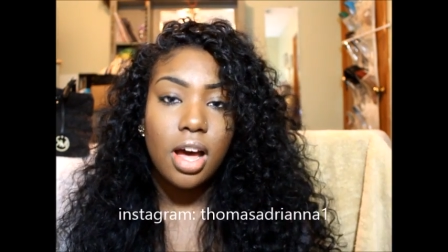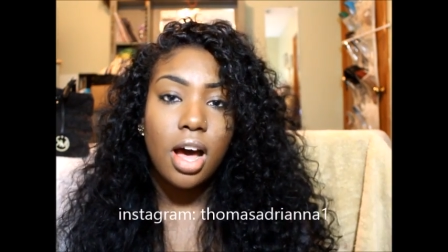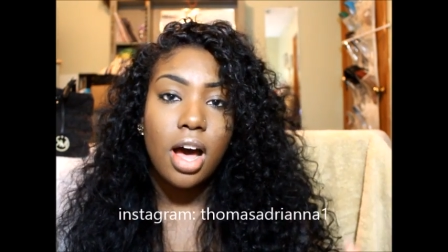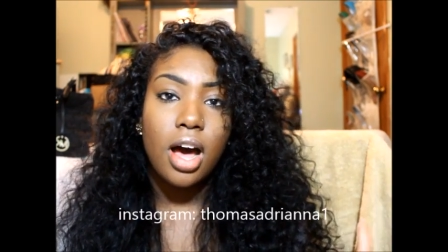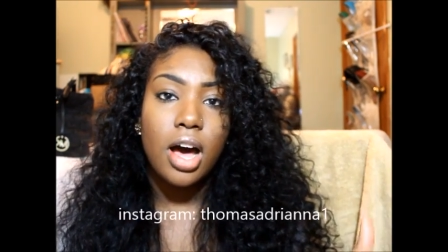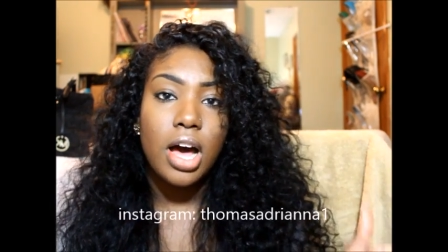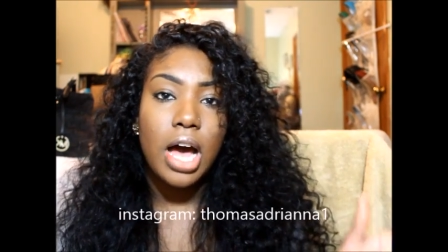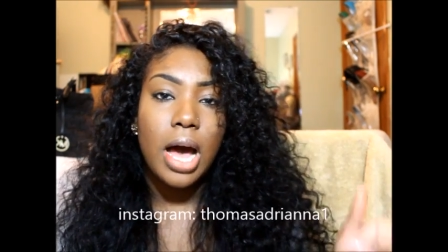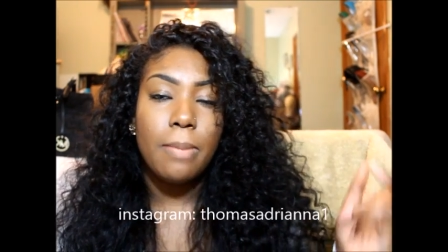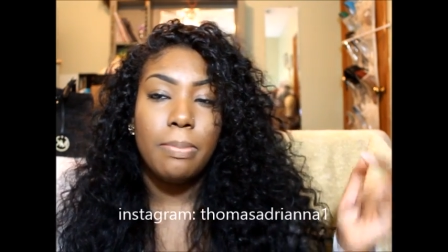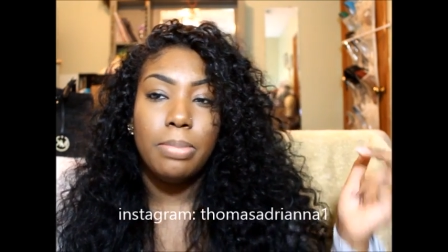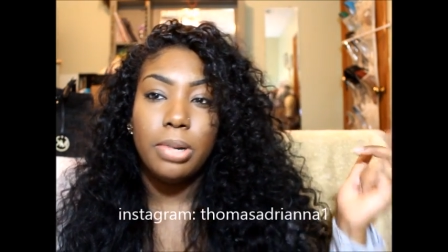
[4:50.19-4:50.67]

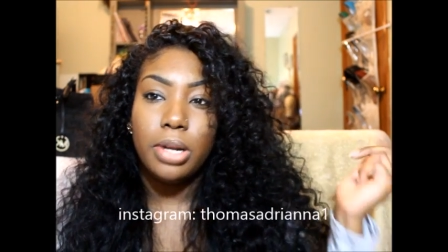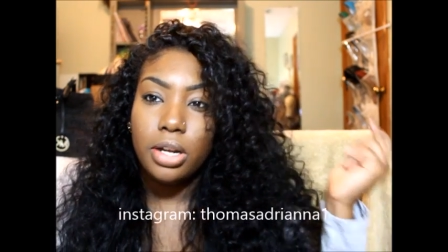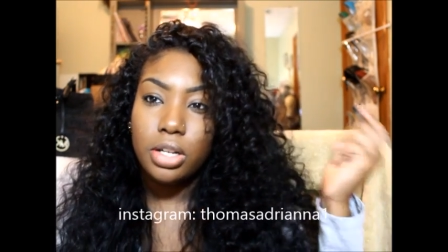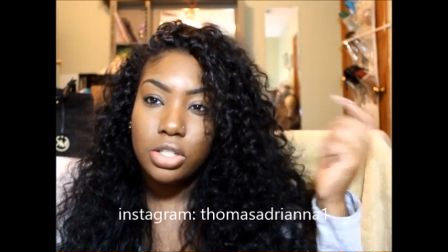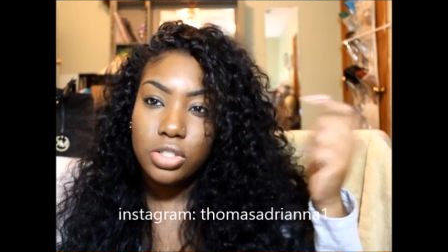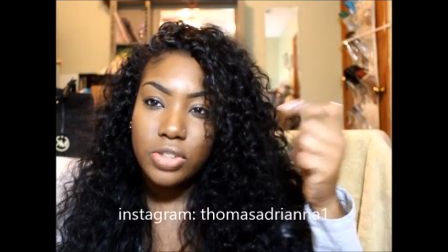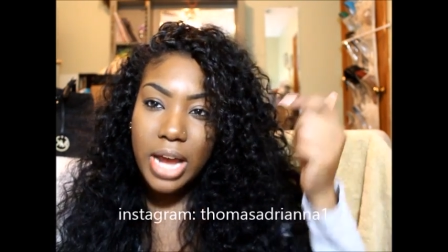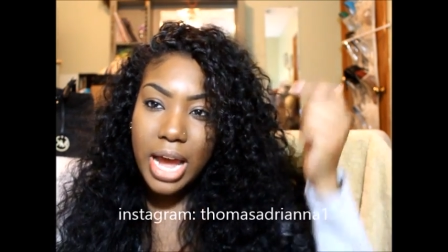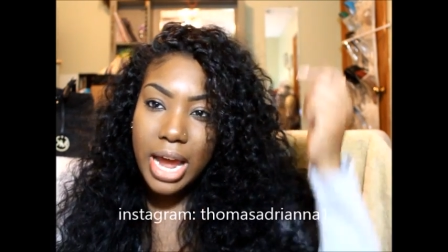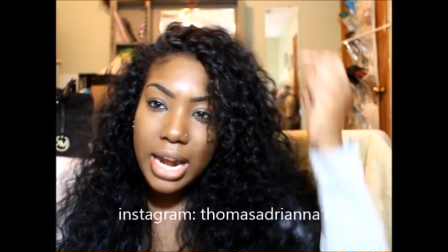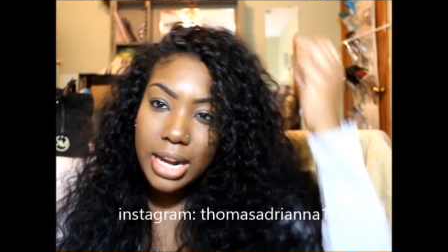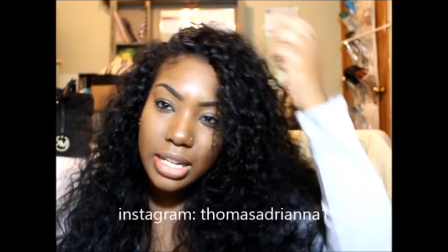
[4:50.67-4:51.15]
I blow
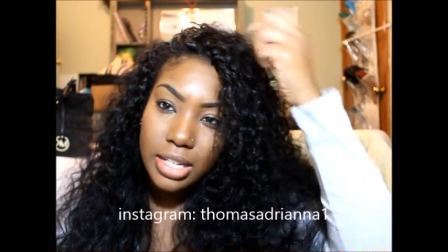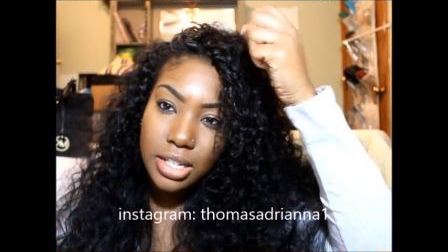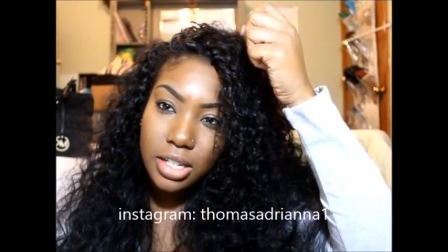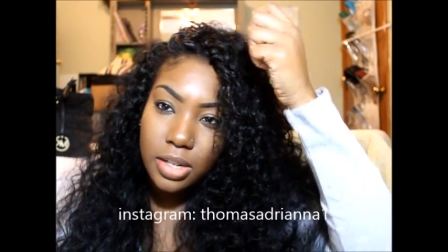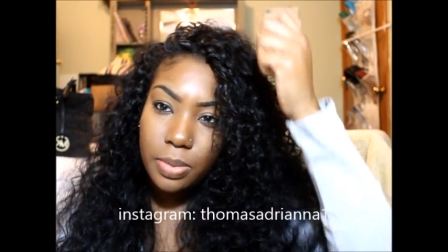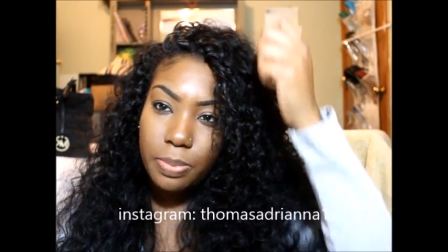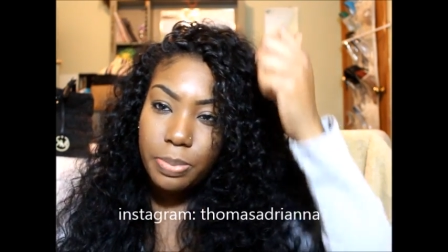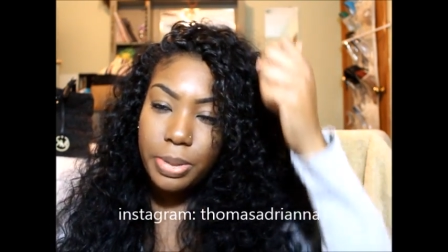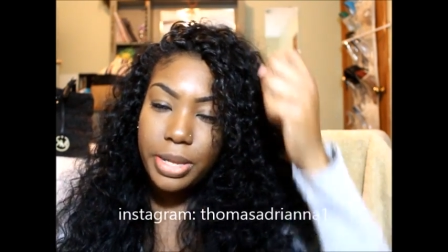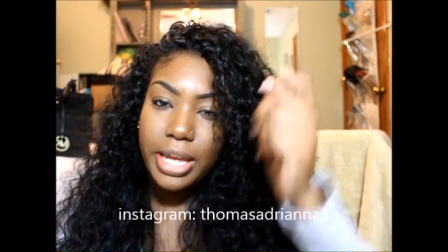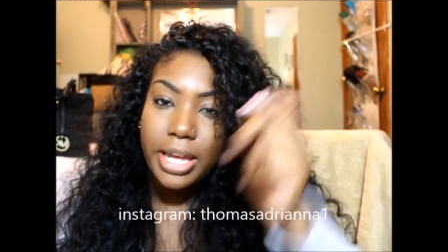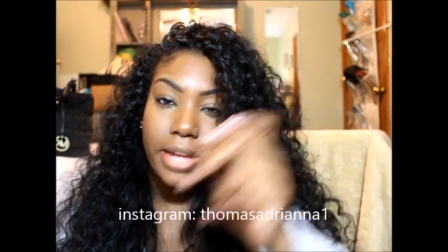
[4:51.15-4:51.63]
dry it a
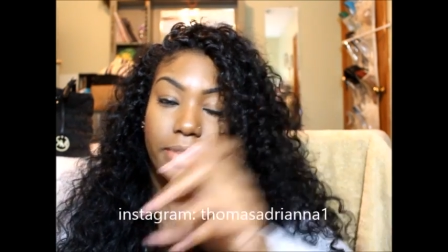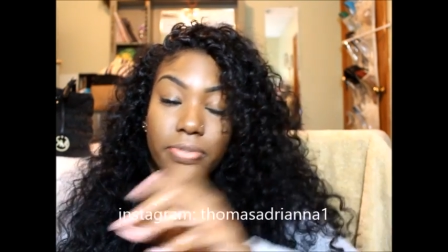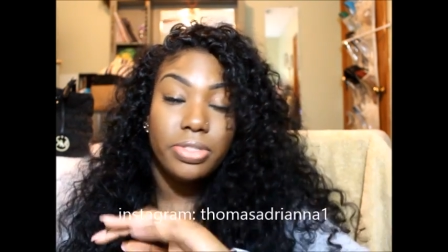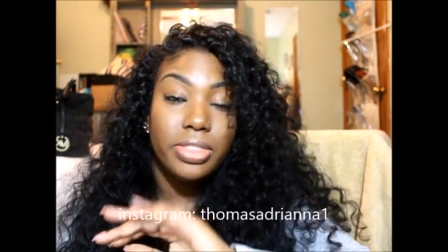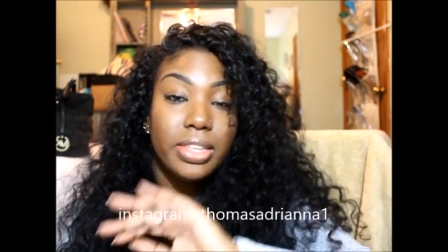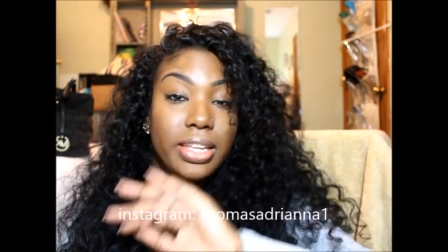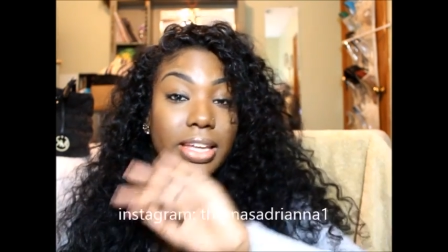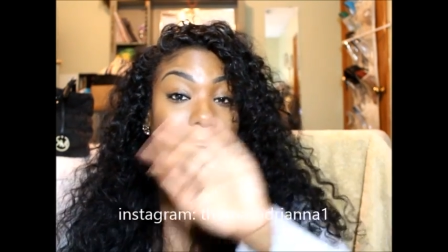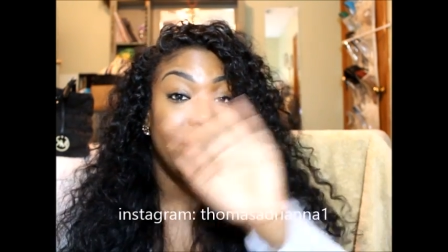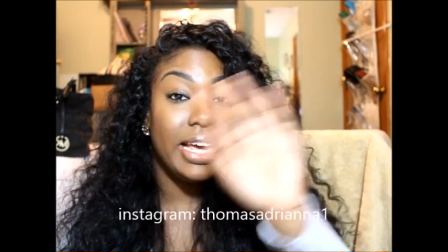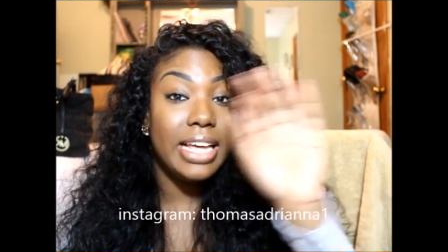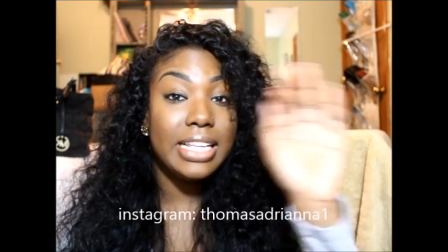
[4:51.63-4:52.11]
little bit
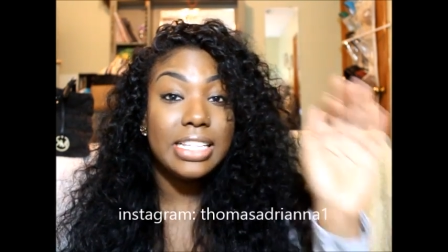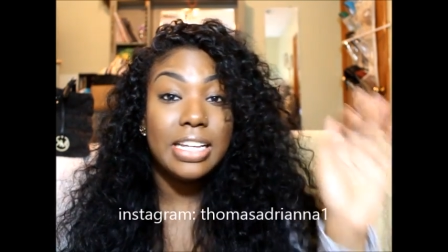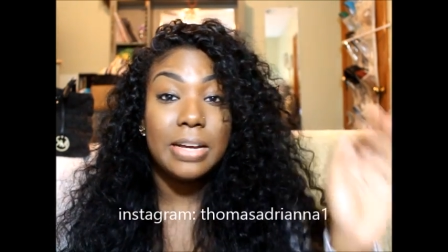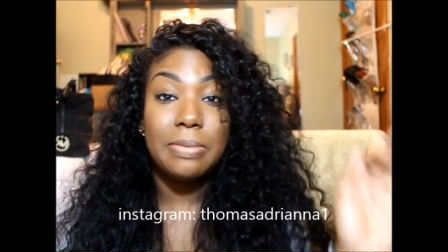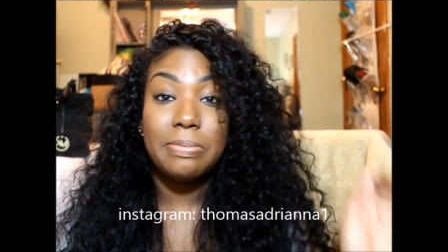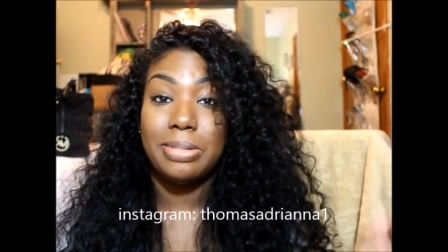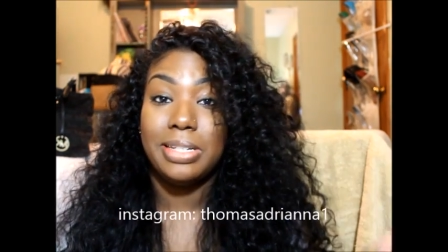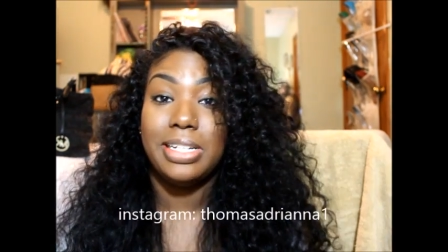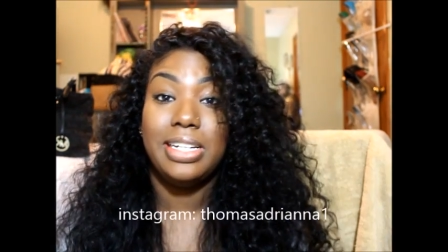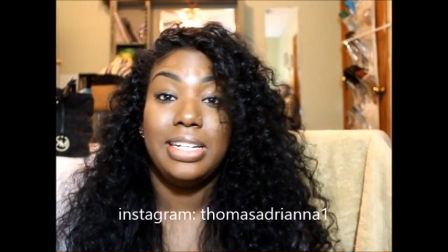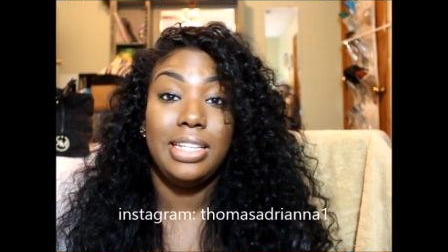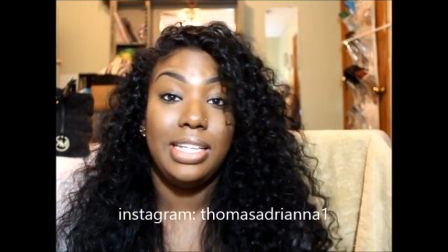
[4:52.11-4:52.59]
it's
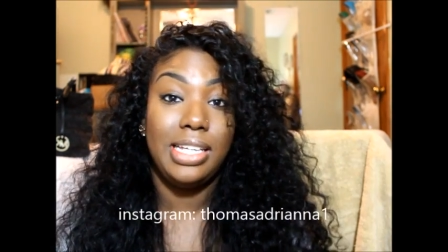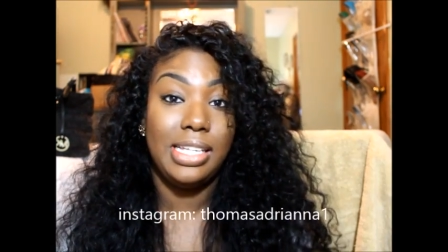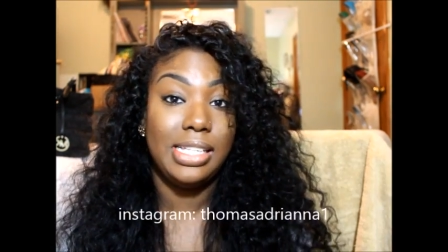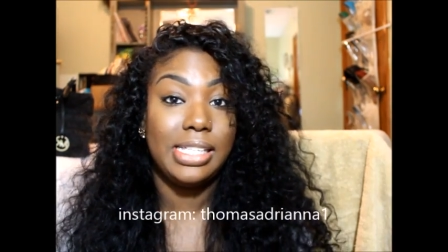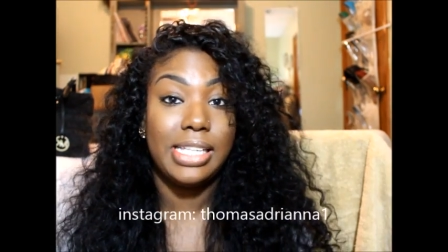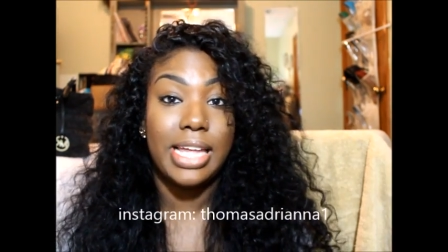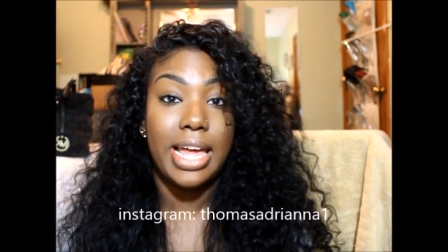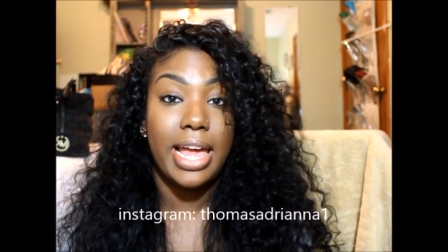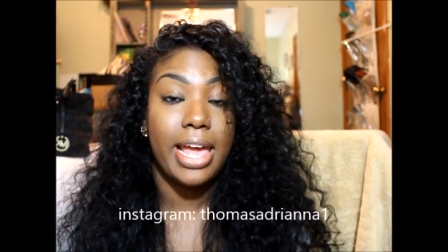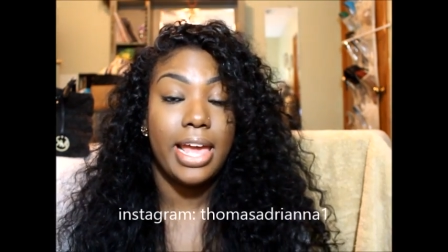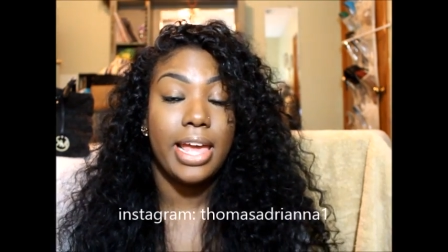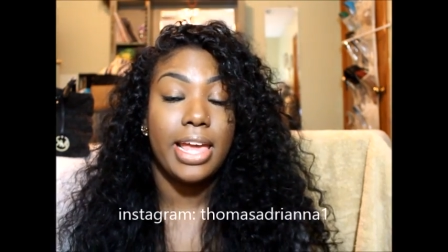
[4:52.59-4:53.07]
completely
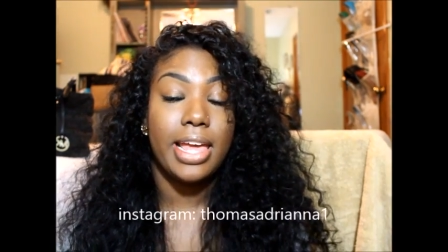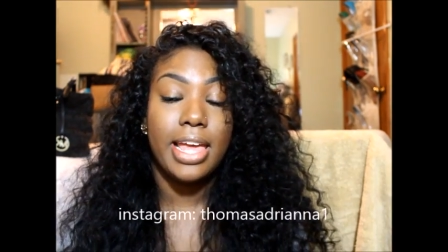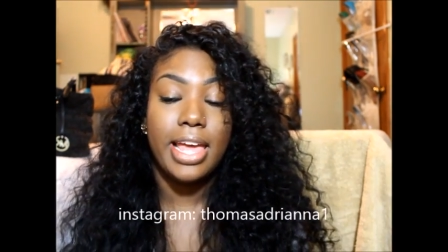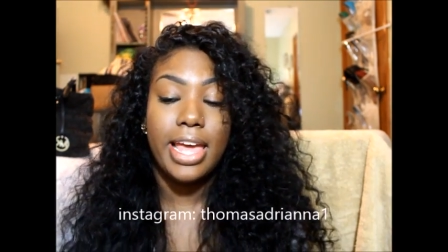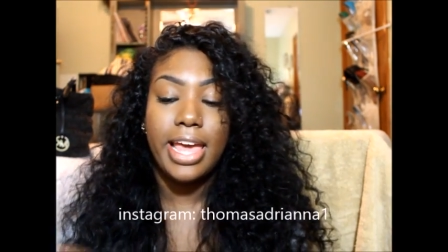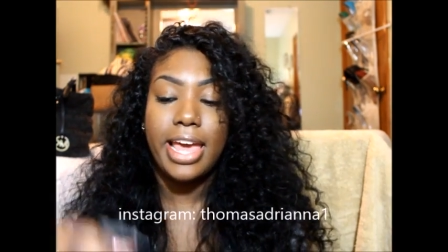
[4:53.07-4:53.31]
set.